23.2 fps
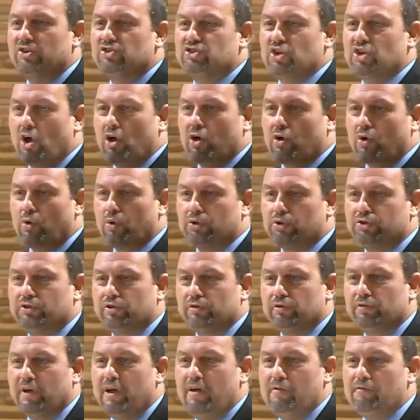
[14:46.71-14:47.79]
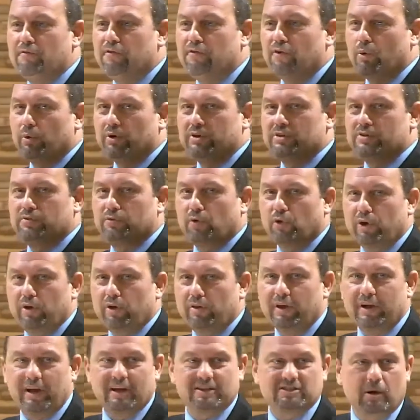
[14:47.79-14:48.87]
circles of influence for you
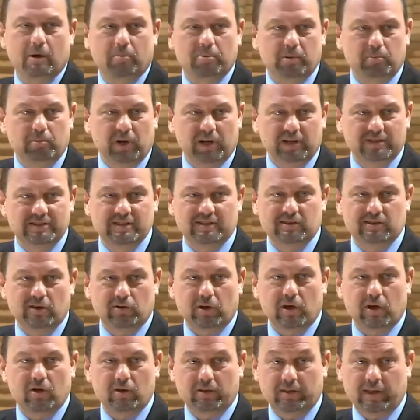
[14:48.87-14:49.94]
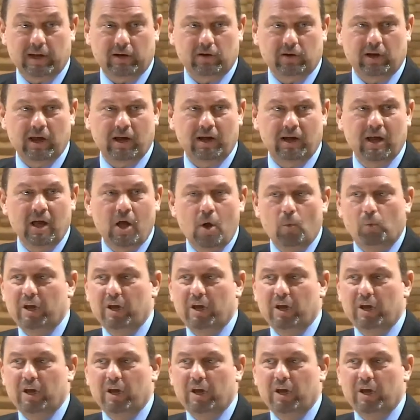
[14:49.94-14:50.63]
in the next couple of minutes. Is that okay?